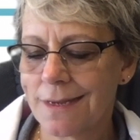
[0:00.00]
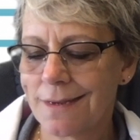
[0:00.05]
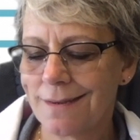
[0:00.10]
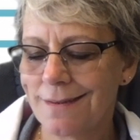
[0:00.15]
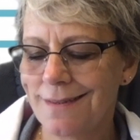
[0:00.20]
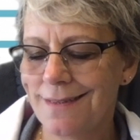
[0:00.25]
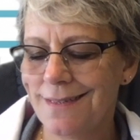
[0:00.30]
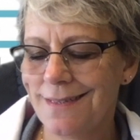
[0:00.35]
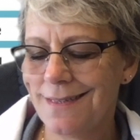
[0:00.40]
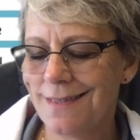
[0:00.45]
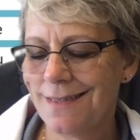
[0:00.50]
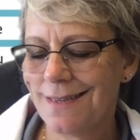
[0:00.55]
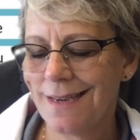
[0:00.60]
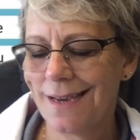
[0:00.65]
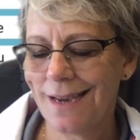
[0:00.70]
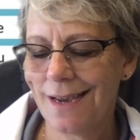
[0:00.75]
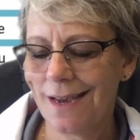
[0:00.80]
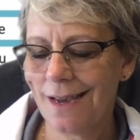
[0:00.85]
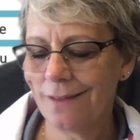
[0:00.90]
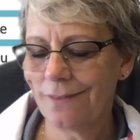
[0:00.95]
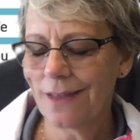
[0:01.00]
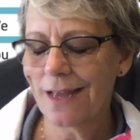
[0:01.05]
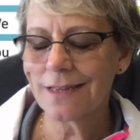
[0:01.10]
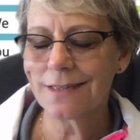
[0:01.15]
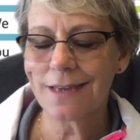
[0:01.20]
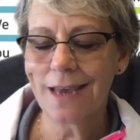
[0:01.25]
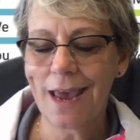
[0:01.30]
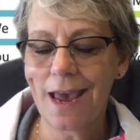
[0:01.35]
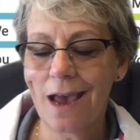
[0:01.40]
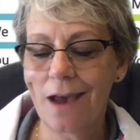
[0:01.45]
Yeah, that's a
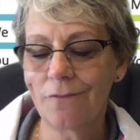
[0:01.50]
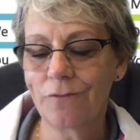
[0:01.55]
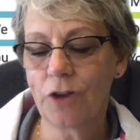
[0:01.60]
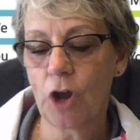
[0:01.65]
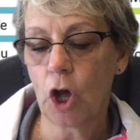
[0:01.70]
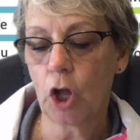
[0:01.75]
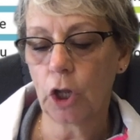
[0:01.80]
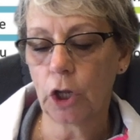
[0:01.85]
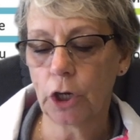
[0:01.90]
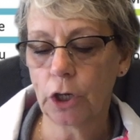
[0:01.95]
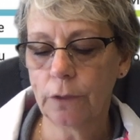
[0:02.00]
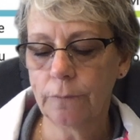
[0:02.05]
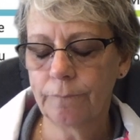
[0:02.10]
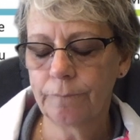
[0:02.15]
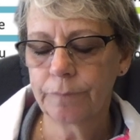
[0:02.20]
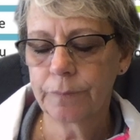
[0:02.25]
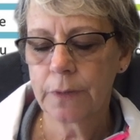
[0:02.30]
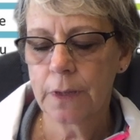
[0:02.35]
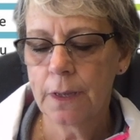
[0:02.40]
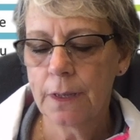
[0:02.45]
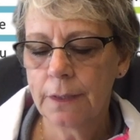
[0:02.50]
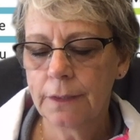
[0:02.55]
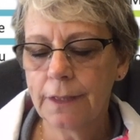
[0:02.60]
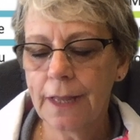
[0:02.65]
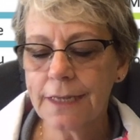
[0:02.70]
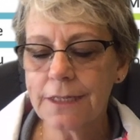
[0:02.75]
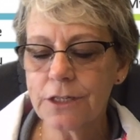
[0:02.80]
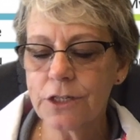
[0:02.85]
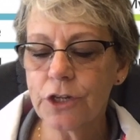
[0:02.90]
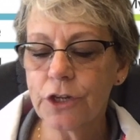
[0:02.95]
$50.
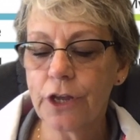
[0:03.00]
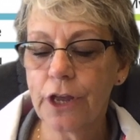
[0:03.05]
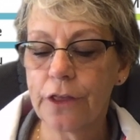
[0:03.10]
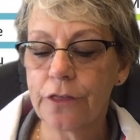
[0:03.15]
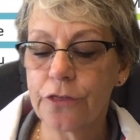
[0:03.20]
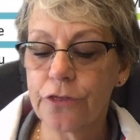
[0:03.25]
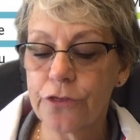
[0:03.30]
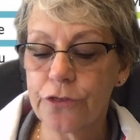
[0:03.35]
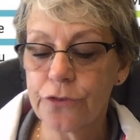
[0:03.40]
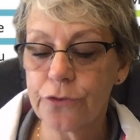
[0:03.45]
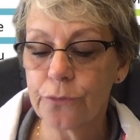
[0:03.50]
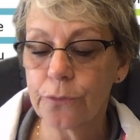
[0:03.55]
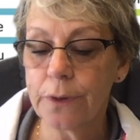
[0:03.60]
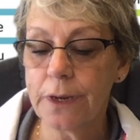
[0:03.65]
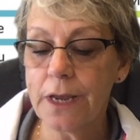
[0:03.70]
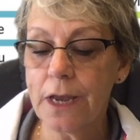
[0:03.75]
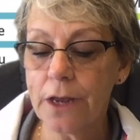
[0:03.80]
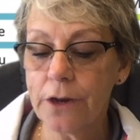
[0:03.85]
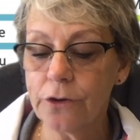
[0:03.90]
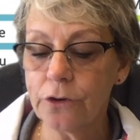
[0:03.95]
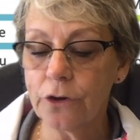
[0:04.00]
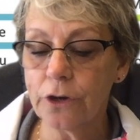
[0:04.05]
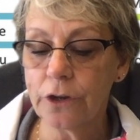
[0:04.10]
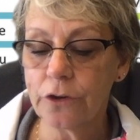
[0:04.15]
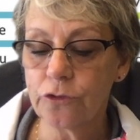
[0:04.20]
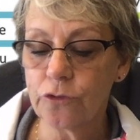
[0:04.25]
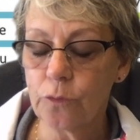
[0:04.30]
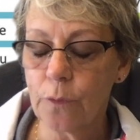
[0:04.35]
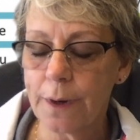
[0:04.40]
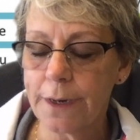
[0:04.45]
Let's look at
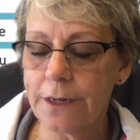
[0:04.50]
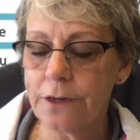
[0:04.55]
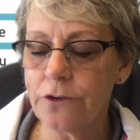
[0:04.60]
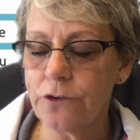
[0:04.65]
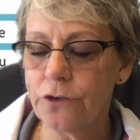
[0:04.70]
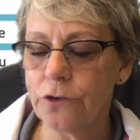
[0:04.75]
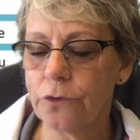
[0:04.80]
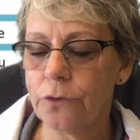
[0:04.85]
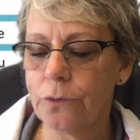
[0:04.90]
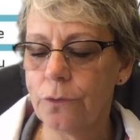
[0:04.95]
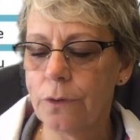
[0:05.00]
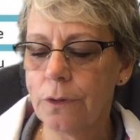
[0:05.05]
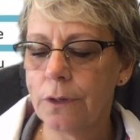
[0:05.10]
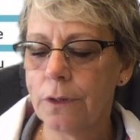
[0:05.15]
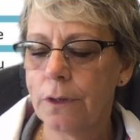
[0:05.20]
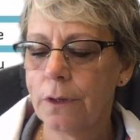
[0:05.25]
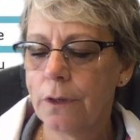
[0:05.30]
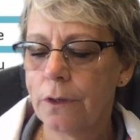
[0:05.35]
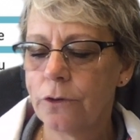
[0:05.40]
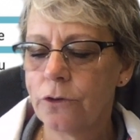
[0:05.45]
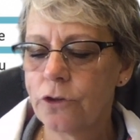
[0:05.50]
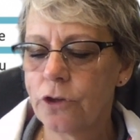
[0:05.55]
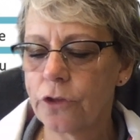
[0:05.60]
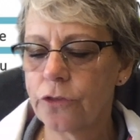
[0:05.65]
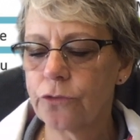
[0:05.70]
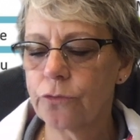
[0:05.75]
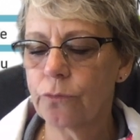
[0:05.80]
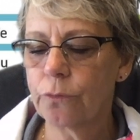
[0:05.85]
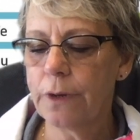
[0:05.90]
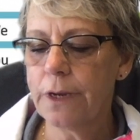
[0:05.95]
322 to
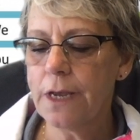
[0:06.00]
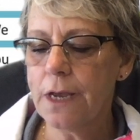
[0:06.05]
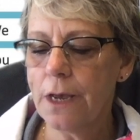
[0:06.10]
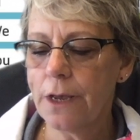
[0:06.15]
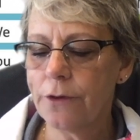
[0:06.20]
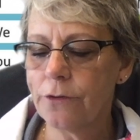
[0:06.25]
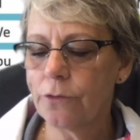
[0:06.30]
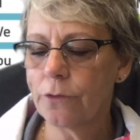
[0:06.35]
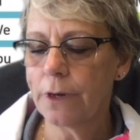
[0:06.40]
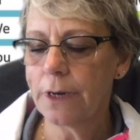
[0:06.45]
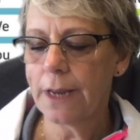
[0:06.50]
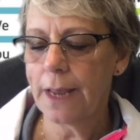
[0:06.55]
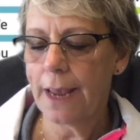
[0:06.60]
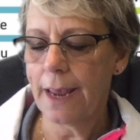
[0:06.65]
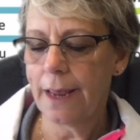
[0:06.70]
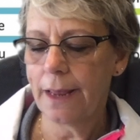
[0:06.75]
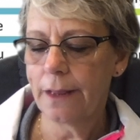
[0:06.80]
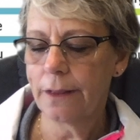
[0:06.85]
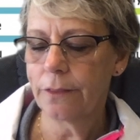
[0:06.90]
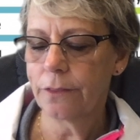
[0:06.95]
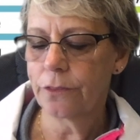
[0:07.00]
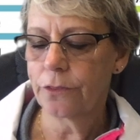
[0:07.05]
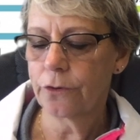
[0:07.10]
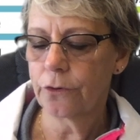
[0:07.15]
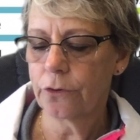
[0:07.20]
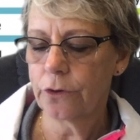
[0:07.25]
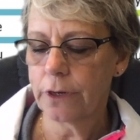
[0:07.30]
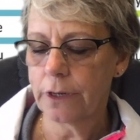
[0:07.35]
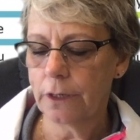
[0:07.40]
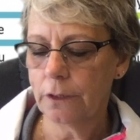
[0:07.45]

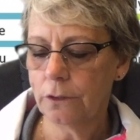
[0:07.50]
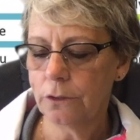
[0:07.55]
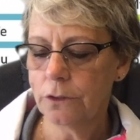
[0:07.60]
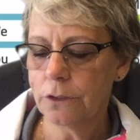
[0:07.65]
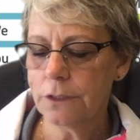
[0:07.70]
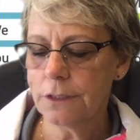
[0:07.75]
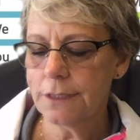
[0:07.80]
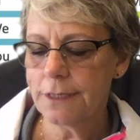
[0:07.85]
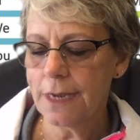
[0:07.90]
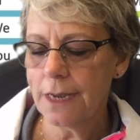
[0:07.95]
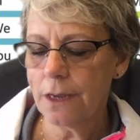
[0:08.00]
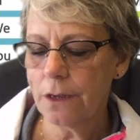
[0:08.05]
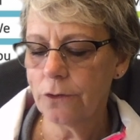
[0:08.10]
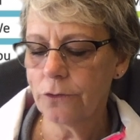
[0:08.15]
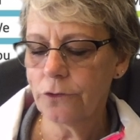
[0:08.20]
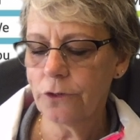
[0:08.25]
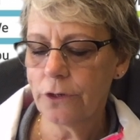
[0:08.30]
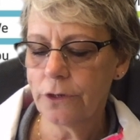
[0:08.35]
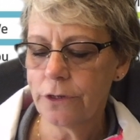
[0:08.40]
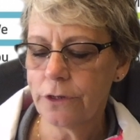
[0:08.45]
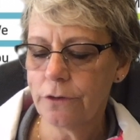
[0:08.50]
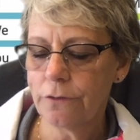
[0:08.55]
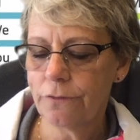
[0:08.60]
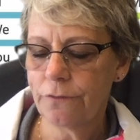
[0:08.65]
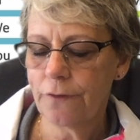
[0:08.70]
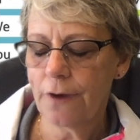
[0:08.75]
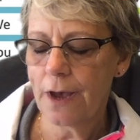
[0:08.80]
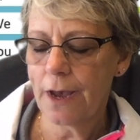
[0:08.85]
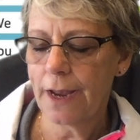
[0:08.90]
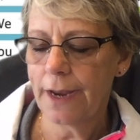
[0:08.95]
330. Look down till you
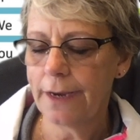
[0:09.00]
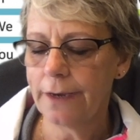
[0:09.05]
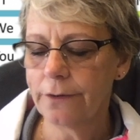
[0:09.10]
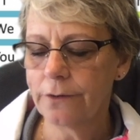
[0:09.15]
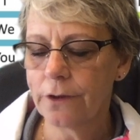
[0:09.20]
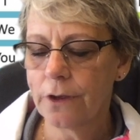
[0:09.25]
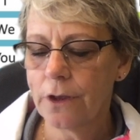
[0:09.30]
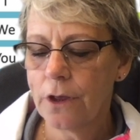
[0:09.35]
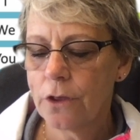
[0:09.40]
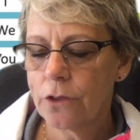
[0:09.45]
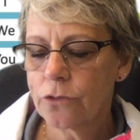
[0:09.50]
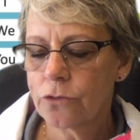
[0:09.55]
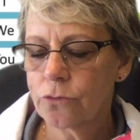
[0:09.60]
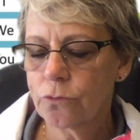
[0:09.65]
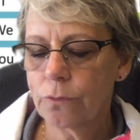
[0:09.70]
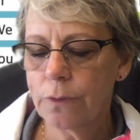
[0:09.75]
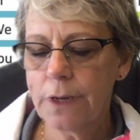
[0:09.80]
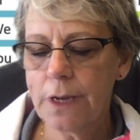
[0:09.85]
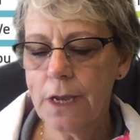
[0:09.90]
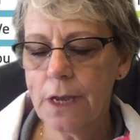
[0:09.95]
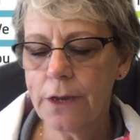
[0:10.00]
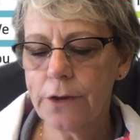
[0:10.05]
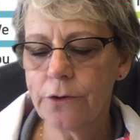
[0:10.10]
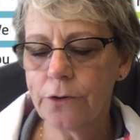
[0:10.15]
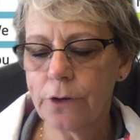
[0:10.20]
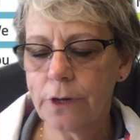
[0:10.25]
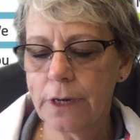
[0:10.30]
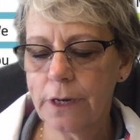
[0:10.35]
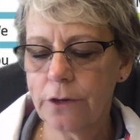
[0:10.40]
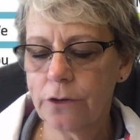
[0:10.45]
find
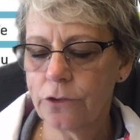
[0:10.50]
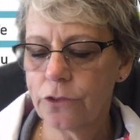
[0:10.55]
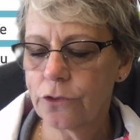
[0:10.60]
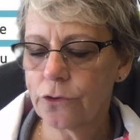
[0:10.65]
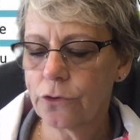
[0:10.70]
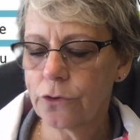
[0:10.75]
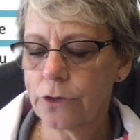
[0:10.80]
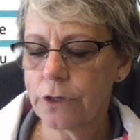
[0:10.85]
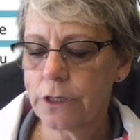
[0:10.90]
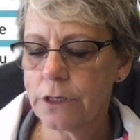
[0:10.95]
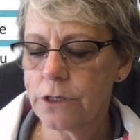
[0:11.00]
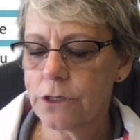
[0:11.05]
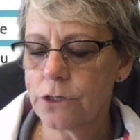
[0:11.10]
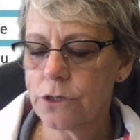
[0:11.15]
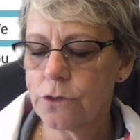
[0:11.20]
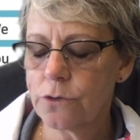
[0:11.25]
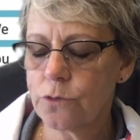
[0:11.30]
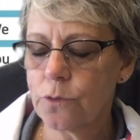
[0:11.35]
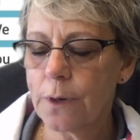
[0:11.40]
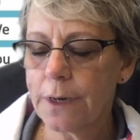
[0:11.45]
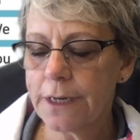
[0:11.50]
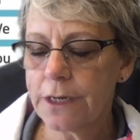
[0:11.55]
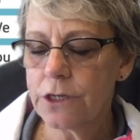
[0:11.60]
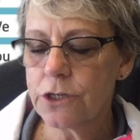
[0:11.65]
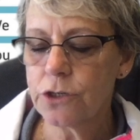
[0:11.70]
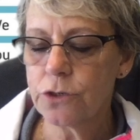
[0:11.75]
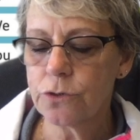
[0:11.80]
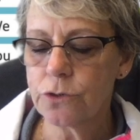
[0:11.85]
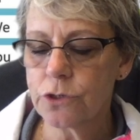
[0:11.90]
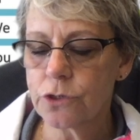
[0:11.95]

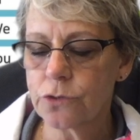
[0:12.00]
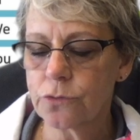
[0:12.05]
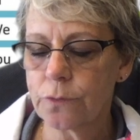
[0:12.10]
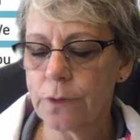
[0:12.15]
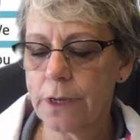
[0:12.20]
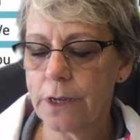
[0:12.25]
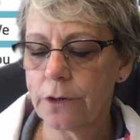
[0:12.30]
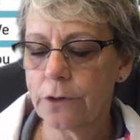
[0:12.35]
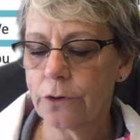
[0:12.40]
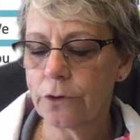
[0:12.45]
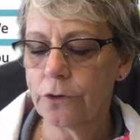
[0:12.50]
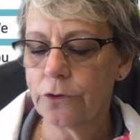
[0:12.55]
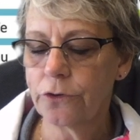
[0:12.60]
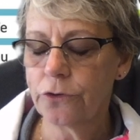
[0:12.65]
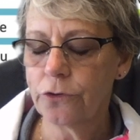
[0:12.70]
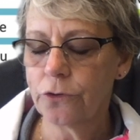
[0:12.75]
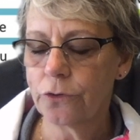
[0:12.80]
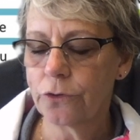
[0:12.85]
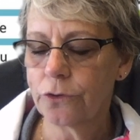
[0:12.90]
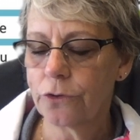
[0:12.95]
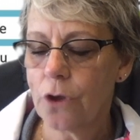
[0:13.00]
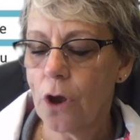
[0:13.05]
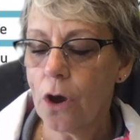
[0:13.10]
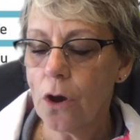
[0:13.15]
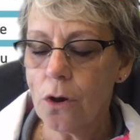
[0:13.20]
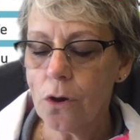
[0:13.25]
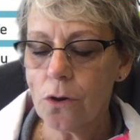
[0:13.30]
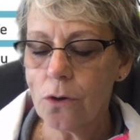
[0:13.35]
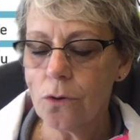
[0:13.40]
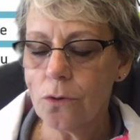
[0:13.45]
322 to 302.
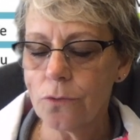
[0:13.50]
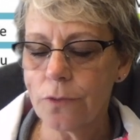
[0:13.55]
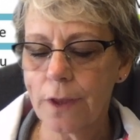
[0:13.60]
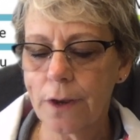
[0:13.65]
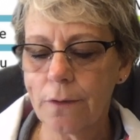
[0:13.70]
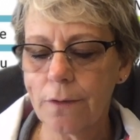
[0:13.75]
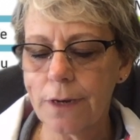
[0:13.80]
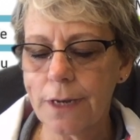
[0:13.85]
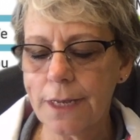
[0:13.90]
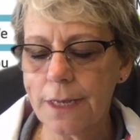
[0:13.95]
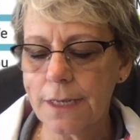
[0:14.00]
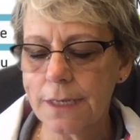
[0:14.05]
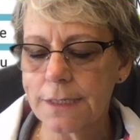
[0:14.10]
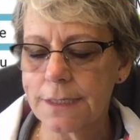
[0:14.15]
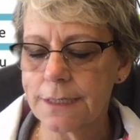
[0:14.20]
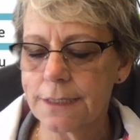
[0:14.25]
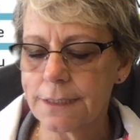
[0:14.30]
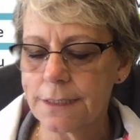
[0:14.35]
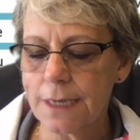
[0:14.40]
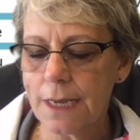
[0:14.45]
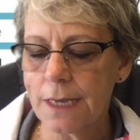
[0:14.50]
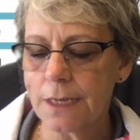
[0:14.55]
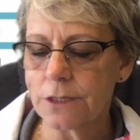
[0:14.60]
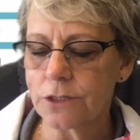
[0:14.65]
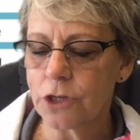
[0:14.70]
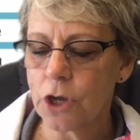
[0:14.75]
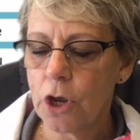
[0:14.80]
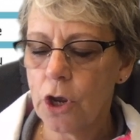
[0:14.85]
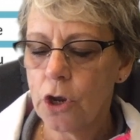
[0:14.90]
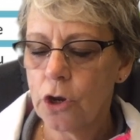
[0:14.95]
Oh, there it is. It says
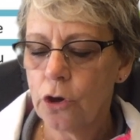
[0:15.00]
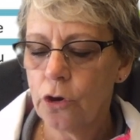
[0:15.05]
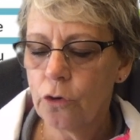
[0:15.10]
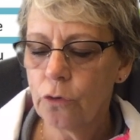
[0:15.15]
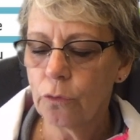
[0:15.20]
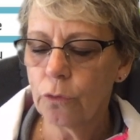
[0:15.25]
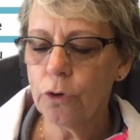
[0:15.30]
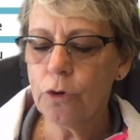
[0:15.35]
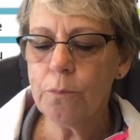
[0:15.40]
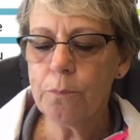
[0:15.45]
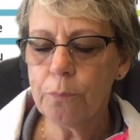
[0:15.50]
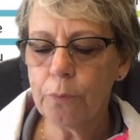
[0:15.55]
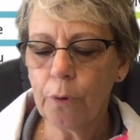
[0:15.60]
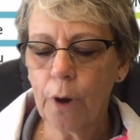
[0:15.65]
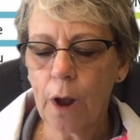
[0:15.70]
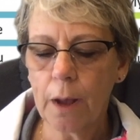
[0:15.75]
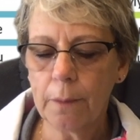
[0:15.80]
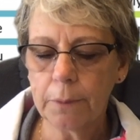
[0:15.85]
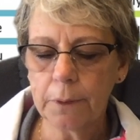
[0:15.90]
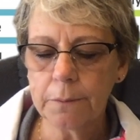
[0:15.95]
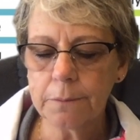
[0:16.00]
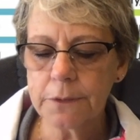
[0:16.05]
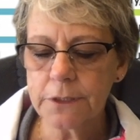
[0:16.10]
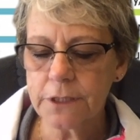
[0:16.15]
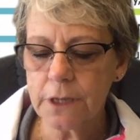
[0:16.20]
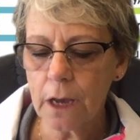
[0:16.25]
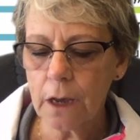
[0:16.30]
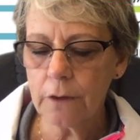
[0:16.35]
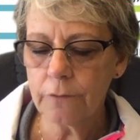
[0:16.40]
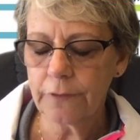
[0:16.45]
group problem
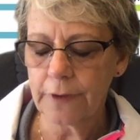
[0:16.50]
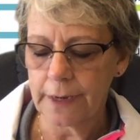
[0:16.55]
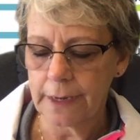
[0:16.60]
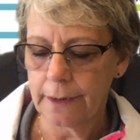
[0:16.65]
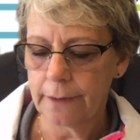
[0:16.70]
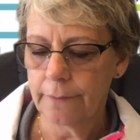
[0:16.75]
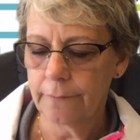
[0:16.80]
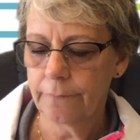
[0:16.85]
solving.